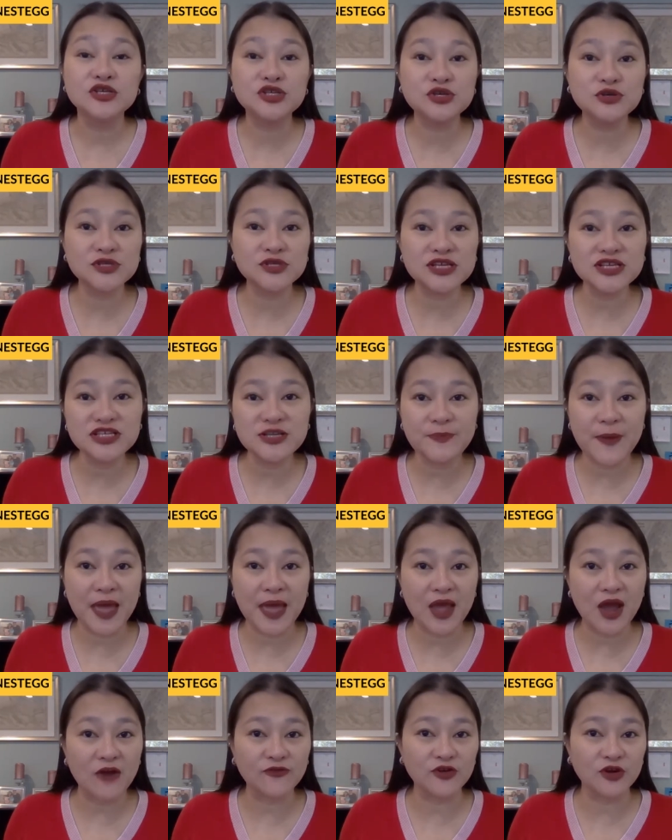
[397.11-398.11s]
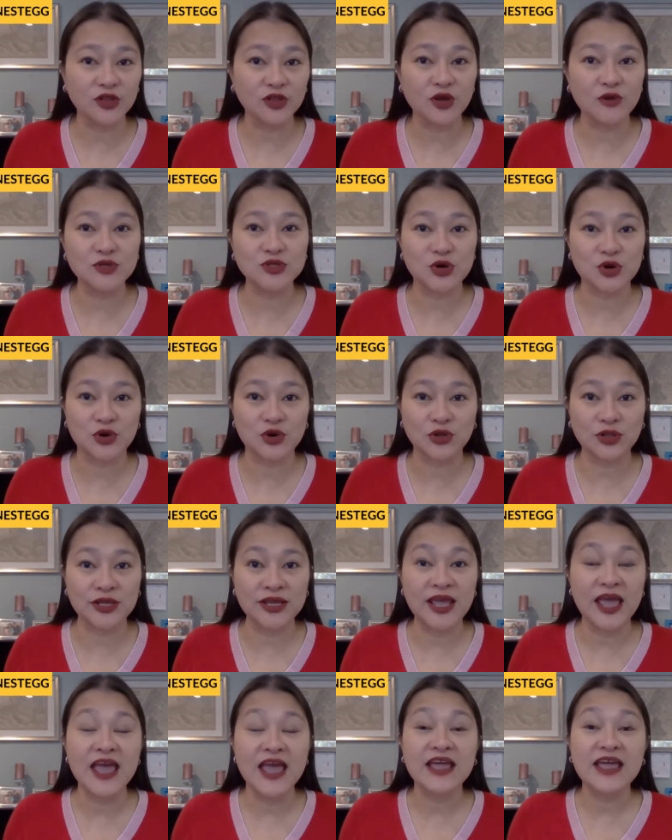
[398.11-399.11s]
Choosing to pay off your loans
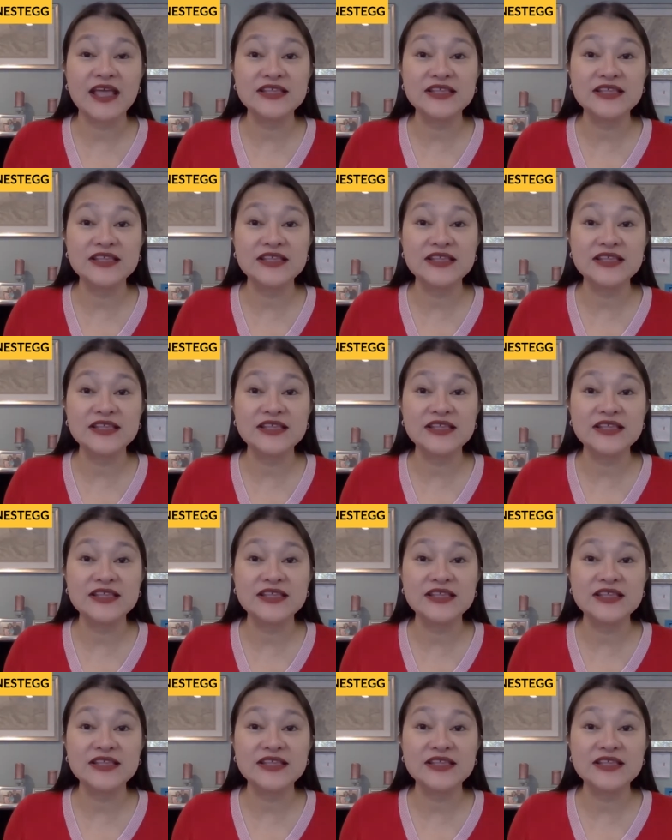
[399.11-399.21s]
early